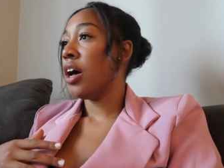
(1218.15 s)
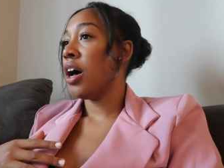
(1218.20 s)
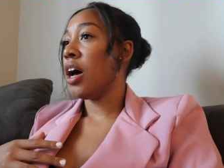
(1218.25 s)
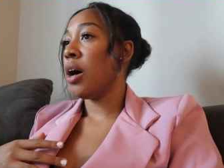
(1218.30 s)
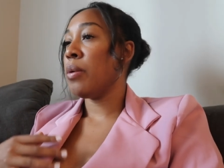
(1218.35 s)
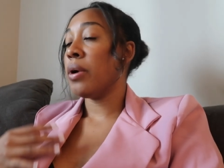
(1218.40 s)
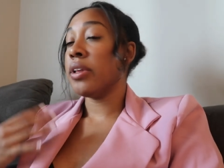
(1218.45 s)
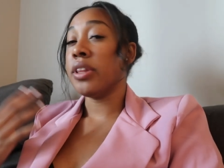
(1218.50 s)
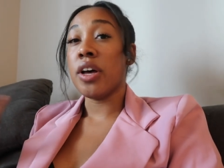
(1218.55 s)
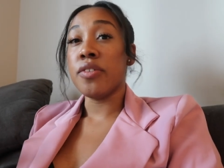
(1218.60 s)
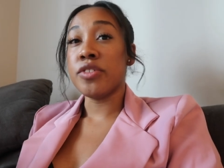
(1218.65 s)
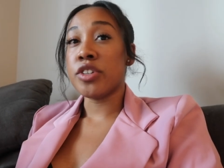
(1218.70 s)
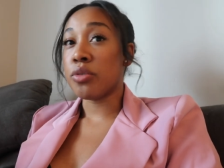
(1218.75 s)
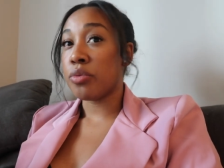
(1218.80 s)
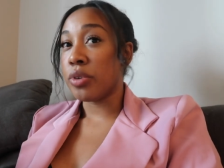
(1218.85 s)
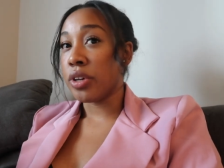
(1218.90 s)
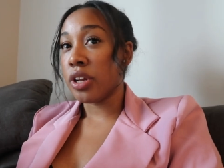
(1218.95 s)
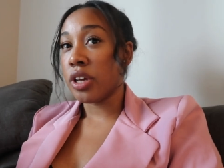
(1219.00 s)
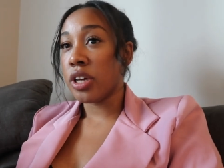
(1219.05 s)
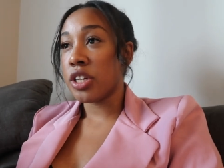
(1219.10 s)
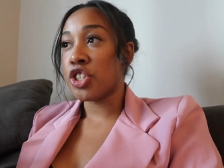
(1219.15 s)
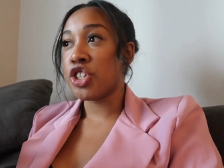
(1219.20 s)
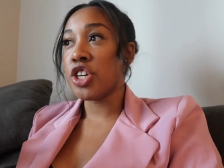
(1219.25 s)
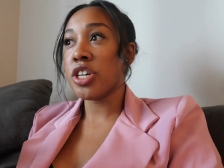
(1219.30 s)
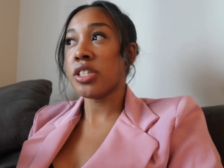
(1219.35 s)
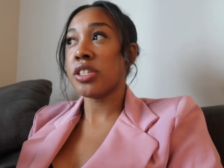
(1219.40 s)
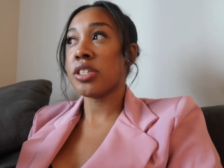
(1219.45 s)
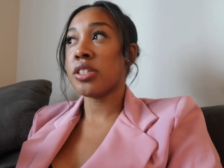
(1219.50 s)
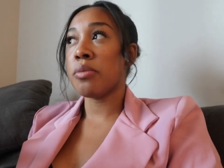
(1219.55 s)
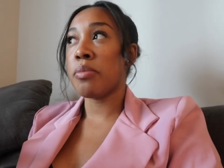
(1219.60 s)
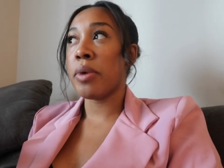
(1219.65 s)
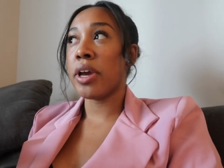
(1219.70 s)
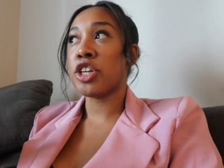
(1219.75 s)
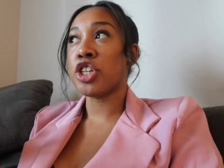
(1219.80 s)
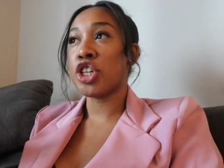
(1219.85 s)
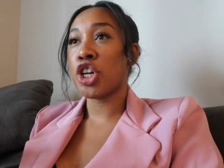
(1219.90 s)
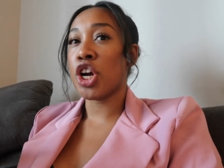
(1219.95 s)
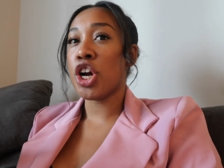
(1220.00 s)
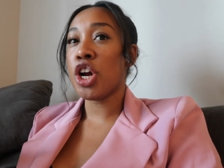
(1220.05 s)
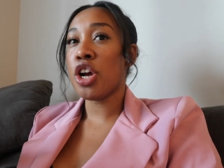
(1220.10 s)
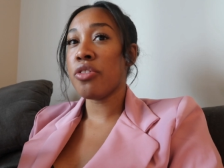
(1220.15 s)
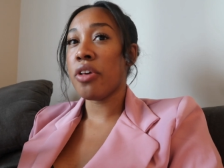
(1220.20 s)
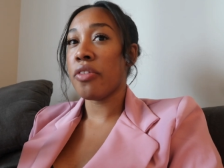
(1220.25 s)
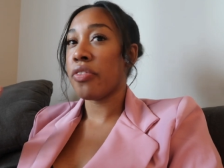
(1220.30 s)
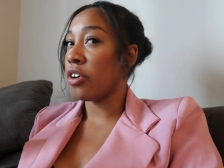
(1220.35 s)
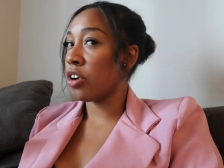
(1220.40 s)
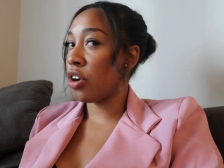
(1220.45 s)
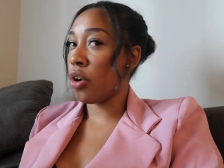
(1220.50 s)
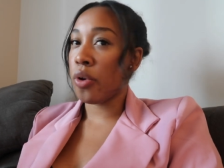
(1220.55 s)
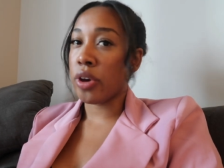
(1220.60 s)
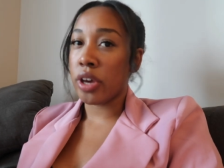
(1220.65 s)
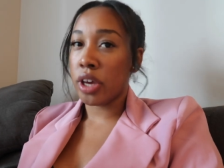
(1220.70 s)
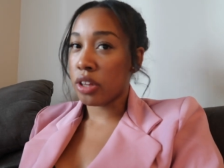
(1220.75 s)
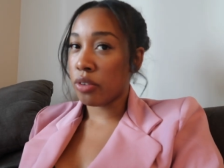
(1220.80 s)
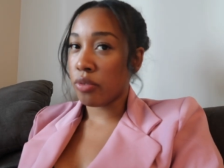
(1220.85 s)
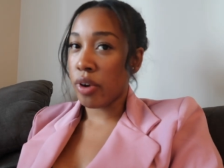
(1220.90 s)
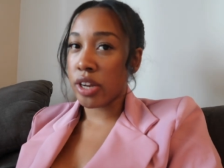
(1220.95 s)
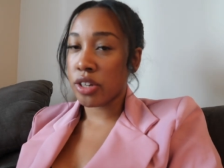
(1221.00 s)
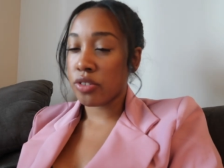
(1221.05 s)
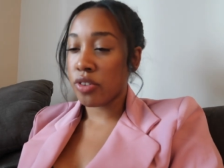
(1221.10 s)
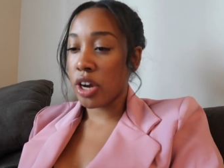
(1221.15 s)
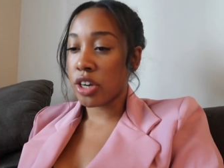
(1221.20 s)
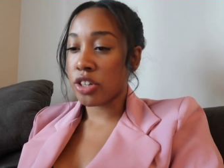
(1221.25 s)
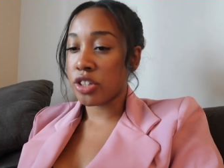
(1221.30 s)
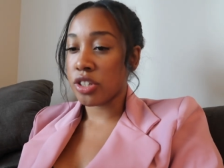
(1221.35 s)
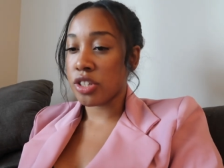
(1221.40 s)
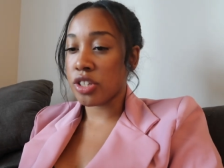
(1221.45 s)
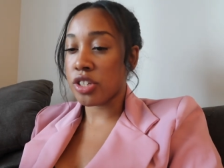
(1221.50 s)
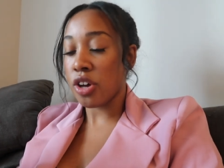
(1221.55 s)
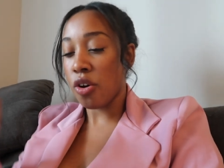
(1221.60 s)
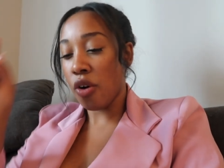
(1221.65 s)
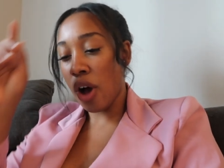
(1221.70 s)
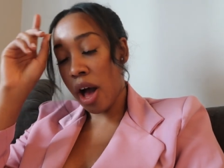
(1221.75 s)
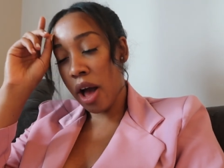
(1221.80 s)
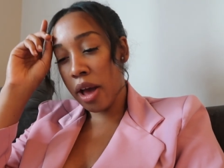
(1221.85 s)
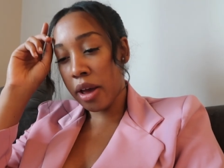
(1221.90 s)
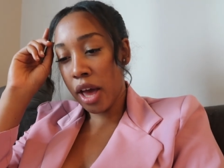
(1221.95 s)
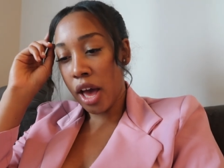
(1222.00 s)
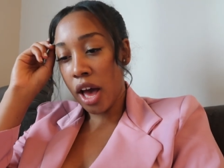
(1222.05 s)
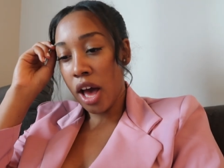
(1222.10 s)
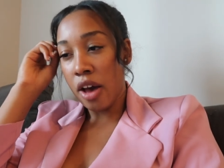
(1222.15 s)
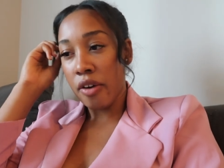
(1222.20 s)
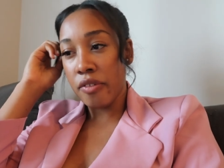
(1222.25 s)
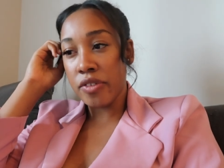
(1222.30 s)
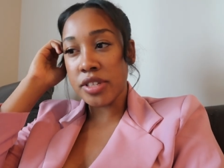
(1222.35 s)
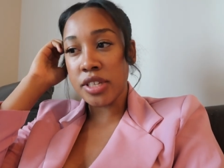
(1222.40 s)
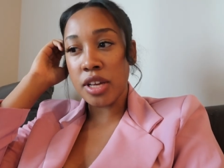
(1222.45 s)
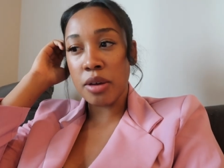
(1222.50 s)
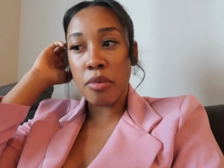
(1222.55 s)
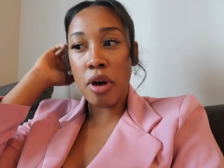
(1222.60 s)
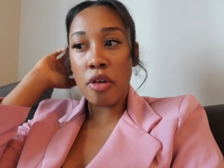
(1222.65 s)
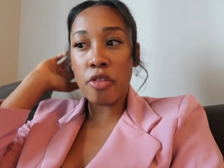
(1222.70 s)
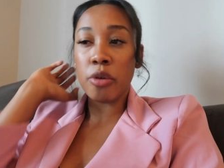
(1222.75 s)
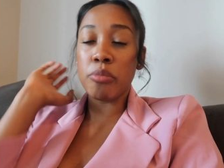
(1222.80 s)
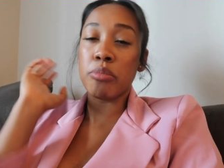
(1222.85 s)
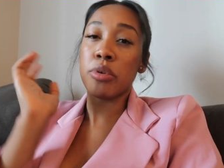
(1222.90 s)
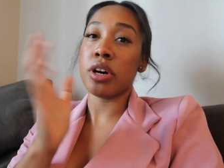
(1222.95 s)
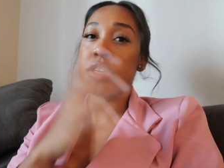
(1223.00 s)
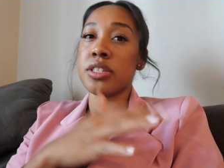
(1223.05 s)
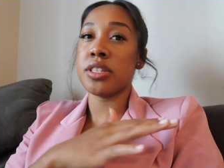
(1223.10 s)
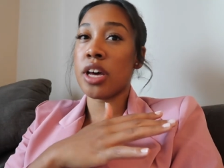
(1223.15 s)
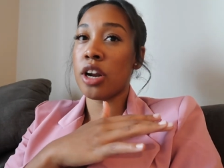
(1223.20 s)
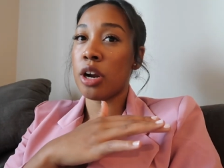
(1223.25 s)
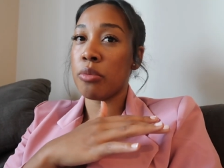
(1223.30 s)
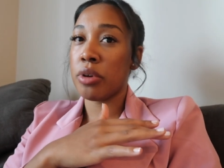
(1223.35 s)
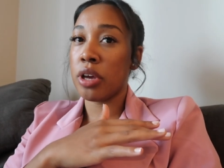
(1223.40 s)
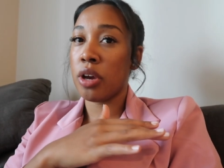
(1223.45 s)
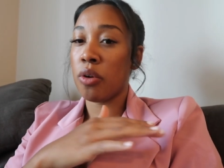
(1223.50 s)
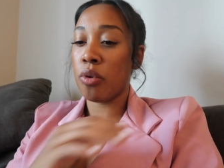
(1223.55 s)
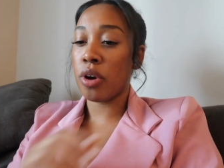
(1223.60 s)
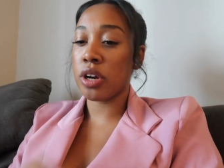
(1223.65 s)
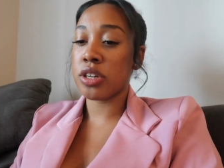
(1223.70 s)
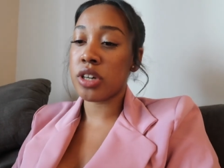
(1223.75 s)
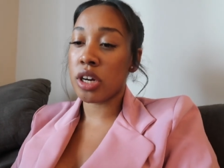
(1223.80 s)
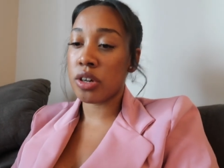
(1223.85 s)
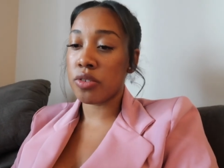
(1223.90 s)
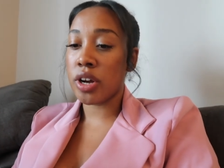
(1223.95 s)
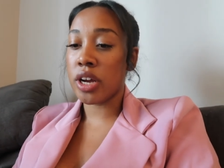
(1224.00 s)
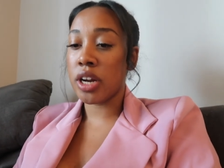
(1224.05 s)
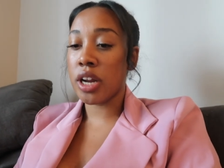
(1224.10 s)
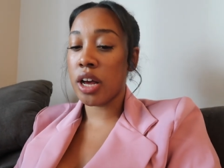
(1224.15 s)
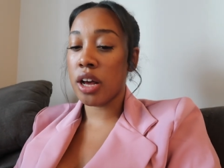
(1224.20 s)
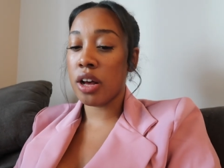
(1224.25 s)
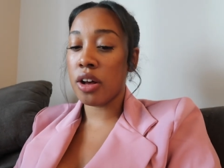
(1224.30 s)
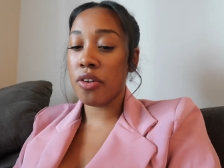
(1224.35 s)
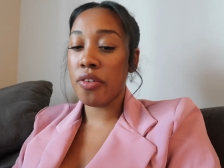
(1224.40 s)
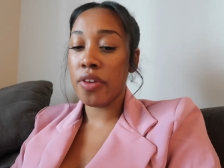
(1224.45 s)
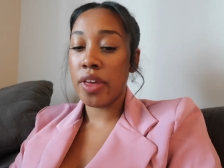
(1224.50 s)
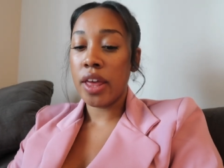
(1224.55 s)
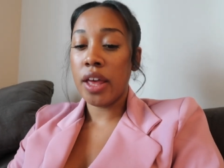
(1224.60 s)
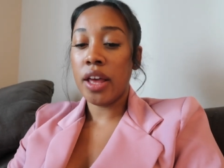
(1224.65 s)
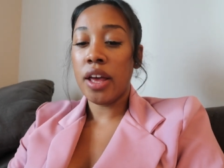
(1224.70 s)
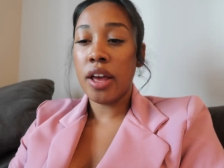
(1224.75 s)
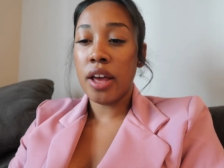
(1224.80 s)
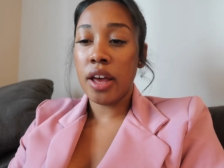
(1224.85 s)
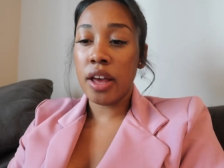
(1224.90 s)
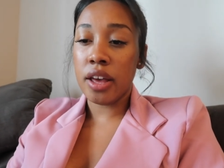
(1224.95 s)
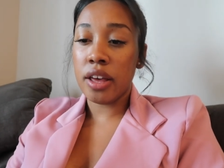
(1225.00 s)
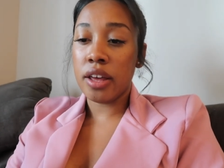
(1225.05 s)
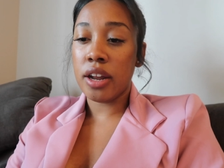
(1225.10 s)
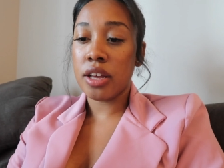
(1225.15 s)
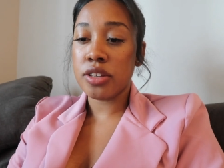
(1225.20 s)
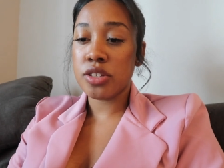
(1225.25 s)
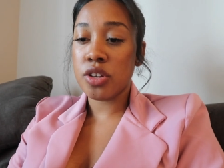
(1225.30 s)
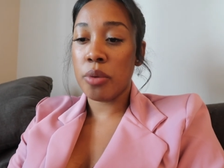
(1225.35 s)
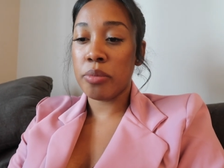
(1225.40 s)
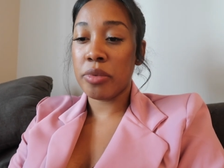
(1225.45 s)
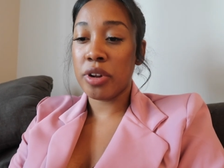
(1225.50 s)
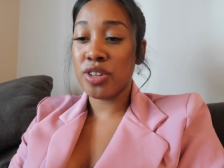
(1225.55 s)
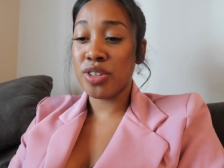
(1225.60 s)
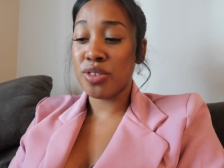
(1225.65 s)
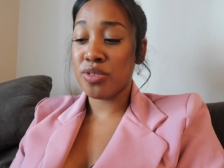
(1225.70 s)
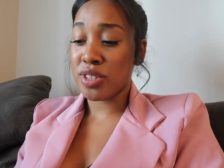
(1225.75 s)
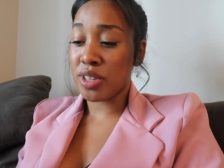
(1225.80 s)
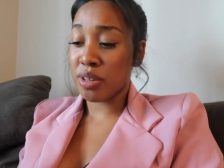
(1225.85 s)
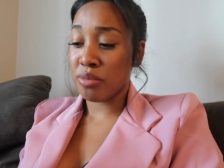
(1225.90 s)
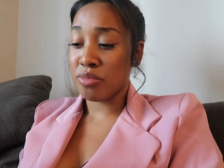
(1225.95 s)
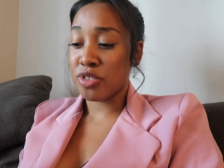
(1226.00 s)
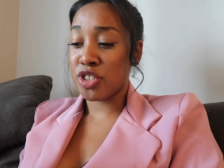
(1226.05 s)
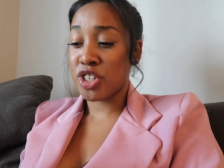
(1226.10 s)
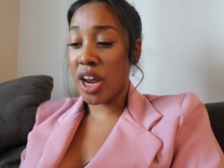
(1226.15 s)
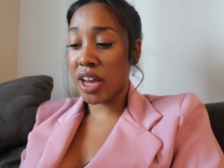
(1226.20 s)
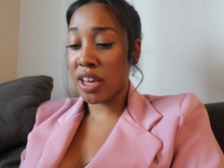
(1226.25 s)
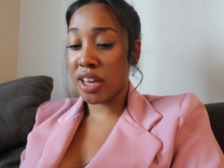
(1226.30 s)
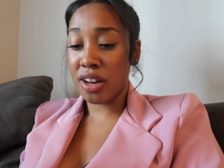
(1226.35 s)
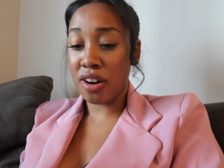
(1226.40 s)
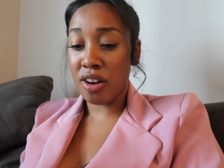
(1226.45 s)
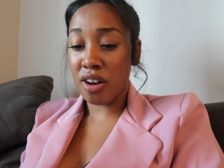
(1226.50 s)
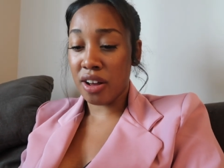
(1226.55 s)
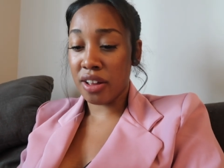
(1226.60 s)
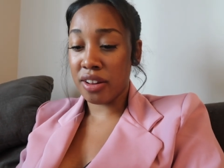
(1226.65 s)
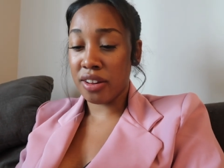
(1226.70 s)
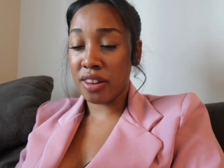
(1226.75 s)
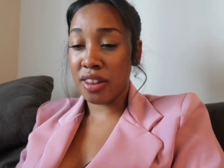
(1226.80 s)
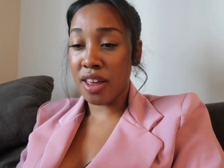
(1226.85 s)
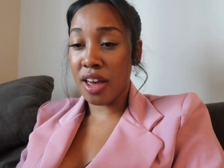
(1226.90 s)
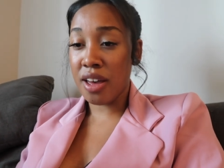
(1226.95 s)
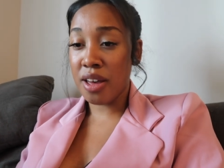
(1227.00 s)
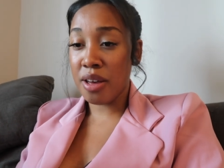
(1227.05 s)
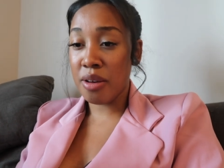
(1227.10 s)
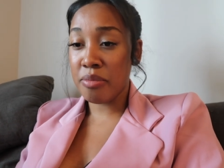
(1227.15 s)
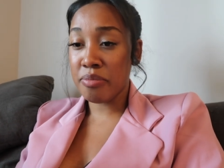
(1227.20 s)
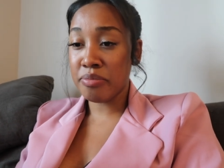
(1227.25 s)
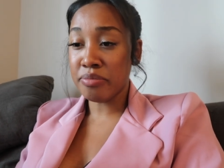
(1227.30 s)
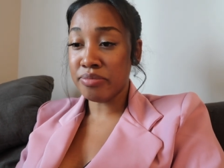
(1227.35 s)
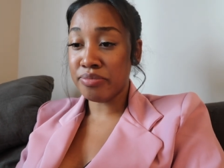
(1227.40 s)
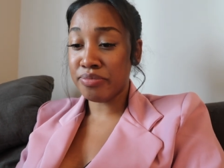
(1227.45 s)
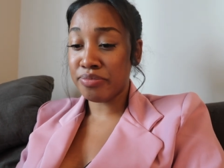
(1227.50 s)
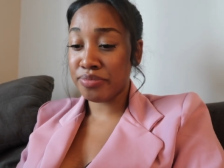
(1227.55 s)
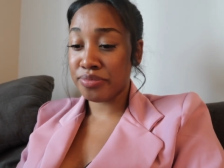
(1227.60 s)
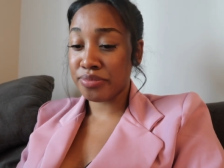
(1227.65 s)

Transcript: I'd love to read it, just to make sure that they're going in the right direction. So I have some other books that are being worked on right now, and so I'm gonna do some checking on them